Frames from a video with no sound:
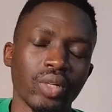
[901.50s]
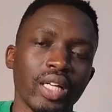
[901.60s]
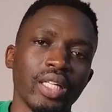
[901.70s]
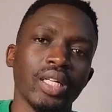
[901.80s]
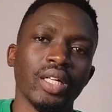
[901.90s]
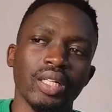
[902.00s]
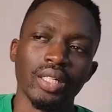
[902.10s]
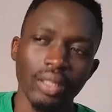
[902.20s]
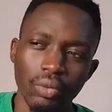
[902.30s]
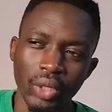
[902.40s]
why
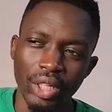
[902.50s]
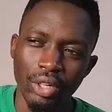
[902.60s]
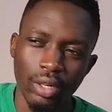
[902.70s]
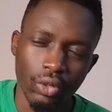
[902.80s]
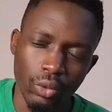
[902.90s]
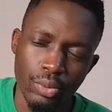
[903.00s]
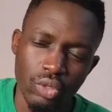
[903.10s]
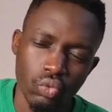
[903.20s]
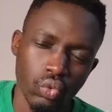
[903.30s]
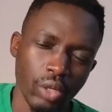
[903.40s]
when your
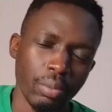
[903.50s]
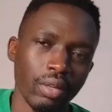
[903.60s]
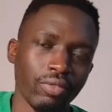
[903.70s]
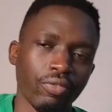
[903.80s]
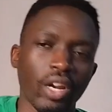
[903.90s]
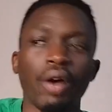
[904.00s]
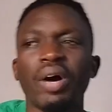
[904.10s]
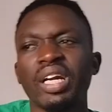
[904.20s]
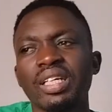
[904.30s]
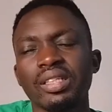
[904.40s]
crops will be
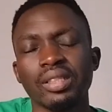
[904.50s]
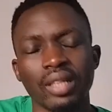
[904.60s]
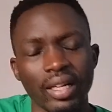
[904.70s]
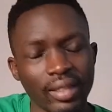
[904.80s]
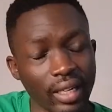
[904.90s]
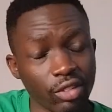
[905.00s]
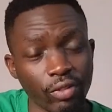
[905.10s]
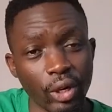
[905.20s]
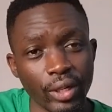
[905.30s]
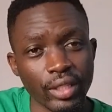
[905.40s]
flowering, at that
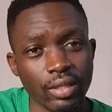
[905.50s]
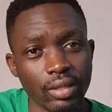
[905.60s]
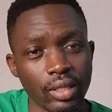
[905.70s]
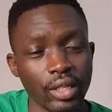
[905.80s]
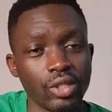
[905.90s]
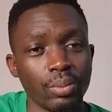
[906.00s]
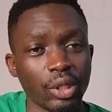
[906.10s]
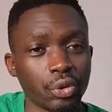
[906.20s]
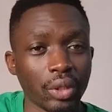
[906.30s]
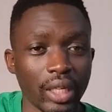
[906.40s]
flowering stage,
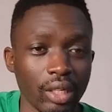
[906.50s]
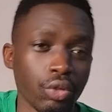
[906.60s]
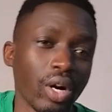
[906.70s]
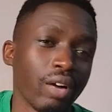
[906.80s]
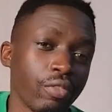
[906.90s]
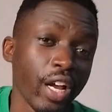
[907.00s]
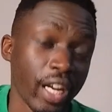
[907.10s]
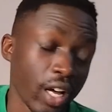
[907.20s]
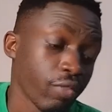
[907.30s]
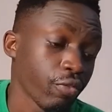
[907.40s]
make sure you have
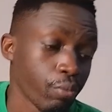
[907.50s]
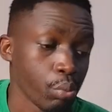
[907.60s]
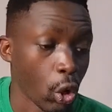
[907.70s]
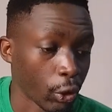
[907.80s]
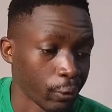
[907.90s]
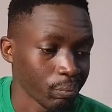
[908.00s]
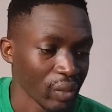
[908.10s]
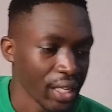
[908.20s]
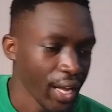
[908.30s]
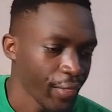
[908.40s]
enough boron.
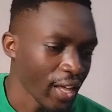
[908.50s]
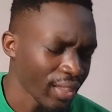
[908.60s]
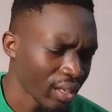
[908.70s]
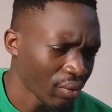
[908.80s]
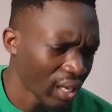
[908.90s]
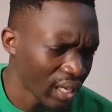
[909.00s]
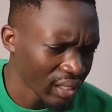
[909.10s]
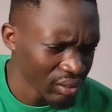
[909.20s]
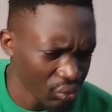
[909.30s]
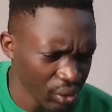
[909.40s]
The other
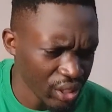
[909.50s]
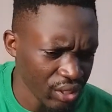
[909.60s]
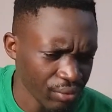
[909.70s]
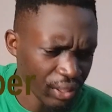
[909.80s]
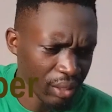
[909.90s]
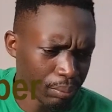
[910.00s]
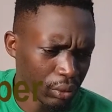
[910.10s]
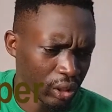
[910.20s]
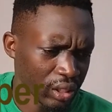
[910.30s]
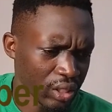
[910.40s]
one which is very
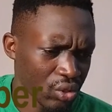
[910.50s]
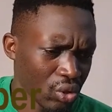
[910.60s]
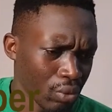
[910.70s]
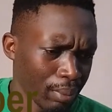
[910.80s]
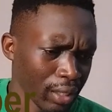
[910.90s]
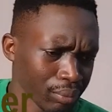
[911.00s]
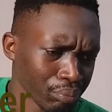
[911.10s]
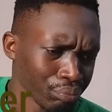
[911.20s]
important is copper,